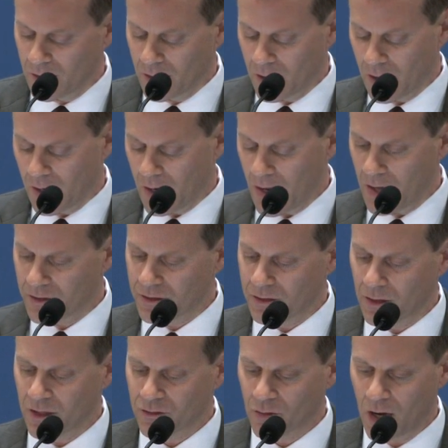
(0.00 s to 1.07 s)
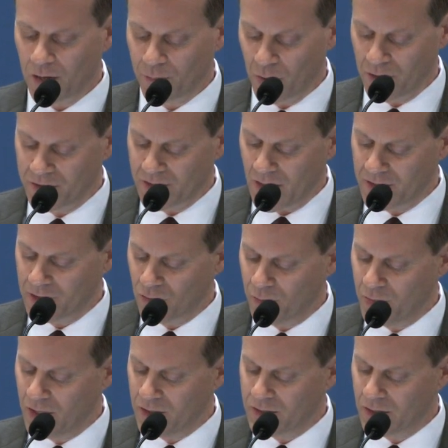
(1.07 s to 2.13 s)
And as Rothbard states, it would
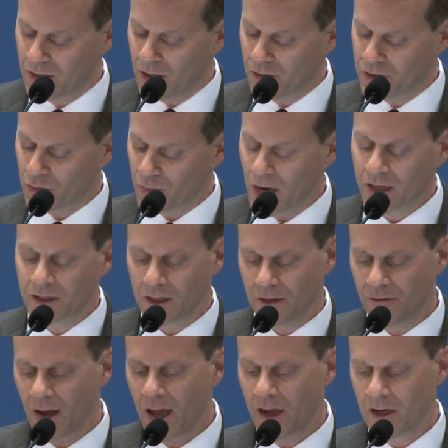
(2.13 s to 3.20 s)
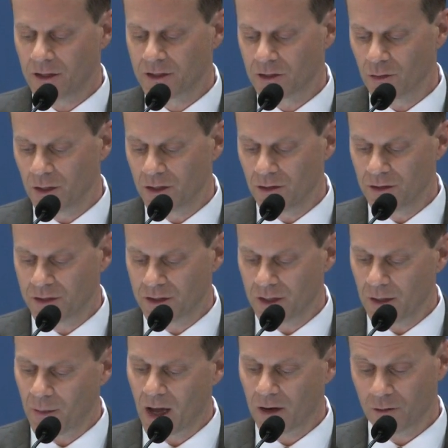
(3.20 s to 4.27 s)
be to their direct advantage to reduce
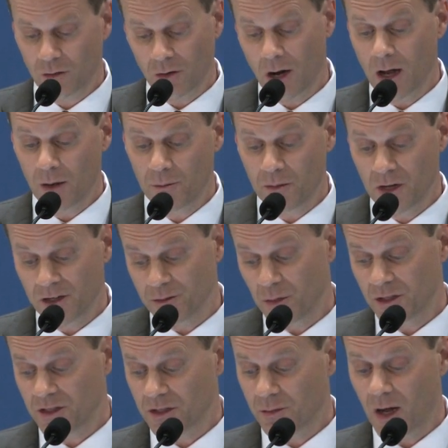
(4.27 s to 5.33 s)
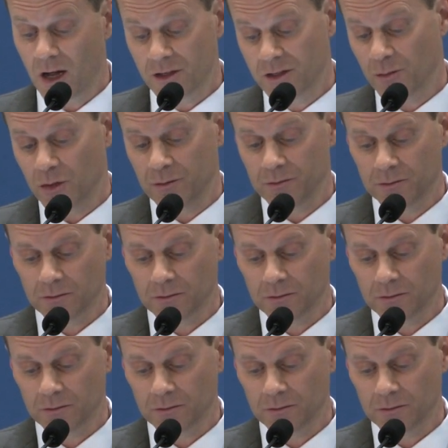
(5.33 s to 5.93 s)
the amount of crime as much as possible.